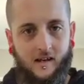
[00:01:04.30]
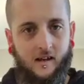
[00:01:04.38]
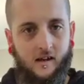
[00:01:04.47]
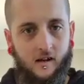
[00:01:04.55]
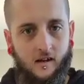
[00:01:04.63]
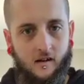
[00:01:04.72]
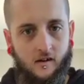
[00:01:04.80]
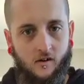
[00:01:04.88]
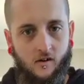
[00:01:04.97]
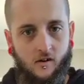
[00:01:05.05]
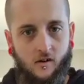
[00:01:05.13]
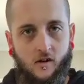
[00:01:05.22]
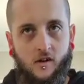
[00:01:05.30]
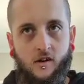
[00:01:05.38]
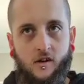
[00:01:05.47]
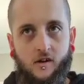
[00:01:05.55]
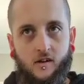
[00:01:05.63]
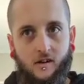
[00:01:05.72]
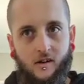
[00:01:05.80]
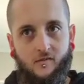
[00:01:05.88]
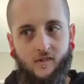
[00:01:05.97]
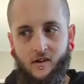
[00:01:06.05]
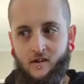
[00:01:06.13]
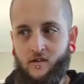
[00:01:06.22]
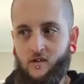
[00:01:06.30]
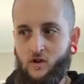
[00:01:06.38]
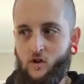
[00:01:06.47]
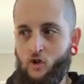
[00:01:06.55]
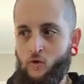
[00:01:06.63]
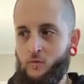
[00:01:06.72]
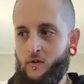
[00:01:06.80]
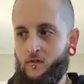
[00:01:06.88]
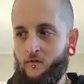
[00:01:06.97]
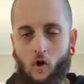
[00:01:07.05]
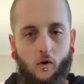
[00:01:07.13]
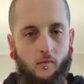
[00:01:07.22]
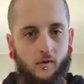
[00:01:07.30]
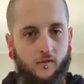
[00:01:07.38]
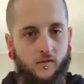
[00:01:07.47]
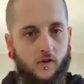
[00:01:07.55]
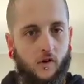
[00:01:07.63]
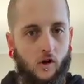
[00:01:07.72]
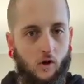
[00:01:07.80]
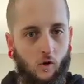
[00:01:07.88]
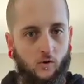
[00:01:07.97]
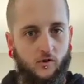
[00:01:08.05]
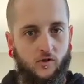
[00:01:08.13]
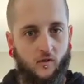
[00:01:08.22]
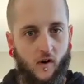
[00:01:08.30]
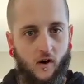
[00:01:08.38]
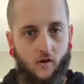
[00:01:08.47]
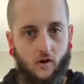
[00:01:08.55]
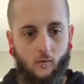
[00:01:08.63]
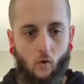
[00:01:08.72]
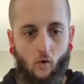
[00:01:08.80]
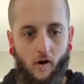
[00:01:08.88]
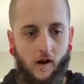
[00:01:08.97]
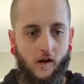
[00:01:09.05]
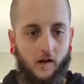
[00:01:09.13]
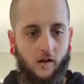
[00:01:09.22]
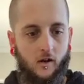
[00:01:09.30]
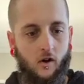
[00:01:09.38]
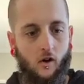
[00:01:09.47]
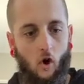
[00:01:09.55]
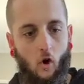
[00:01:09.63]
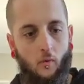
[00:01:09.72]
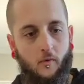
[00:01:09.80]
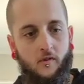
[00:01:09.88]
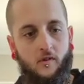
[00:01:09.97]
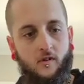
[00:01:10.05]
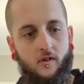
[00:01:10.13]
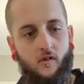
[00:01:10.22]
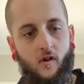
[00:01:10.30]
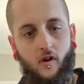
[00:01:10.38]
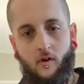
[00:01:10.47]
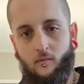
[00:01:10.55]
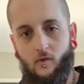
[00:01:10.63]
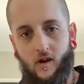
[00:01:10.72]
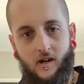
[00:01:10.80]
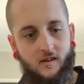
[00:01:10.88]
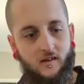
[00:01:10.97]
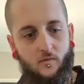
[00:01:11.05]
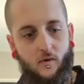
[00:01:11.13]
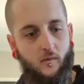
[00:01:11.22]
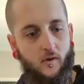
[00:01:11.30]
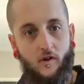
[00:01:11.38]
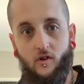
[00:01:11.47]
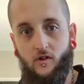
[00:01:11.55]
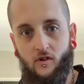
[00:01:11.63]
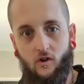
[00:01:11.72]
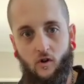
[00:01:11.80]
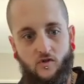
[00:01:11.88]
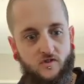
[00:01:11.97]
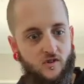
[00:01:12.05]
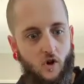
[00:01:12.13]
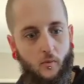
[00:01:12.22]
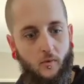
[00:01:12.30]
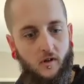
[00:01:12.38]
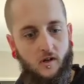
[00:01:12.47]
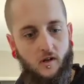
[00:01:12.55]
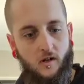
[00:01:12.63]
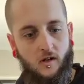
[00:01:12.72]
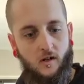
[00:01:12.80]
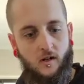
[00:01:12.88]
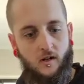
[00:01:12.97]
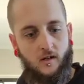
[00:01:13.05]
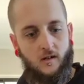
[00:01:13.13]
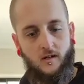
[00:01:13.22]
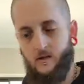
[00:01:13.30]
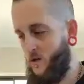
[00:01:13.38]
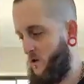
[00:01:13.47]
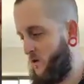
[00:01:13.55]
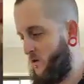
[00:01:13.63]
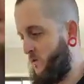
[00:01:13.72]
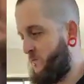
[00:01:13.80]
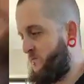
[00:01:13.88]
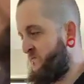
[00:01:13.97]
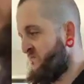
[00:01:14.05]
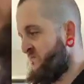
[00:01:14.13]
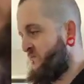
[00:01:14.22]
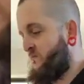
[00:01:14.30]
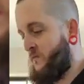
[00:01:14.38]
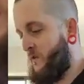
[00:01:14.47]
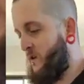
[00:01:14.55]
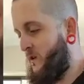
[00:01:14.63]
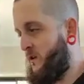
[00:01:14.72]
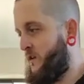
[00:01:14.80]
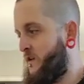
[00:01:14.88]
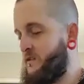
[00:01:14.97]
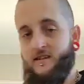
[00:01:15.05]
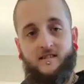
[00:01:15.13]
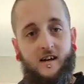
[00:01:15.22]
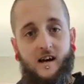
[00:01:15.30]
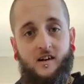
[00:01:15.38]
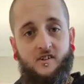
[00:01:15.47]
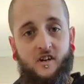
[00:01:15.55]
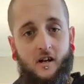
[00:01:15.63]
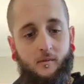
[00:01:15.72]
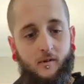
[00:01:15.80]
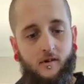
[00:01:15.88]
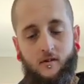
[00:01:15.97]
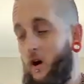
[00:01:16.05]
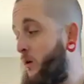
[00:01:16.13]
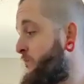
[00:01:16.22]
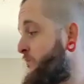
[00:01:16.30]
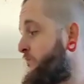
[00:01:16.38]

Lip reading: that can live in the humid environment of a closed terrarium or a open terrarium like this one where you can close it and open it. So let's get started, shall we?